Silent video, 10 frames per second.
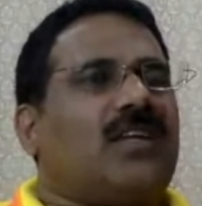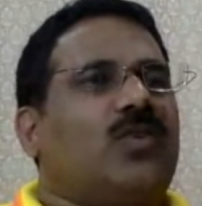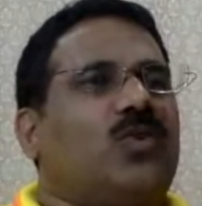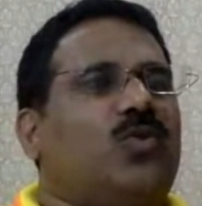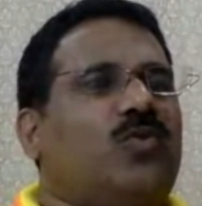can
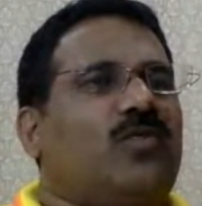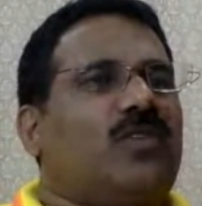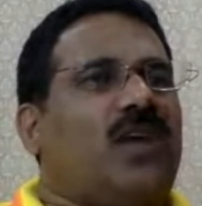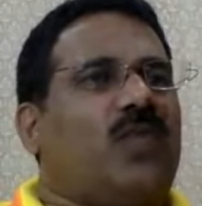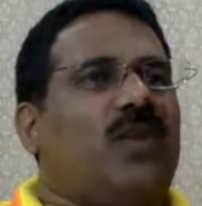you do
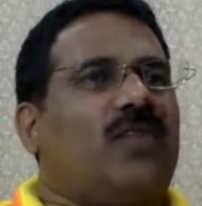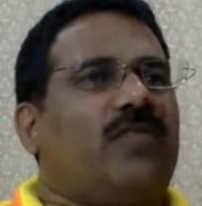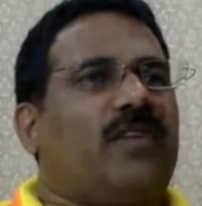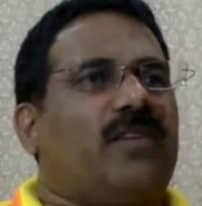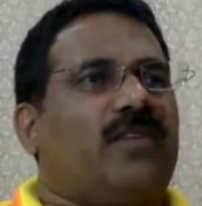now one
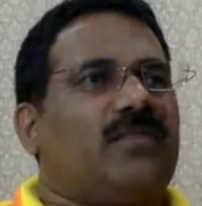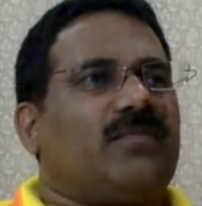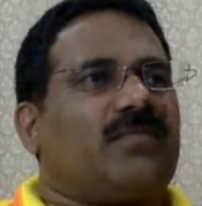favor?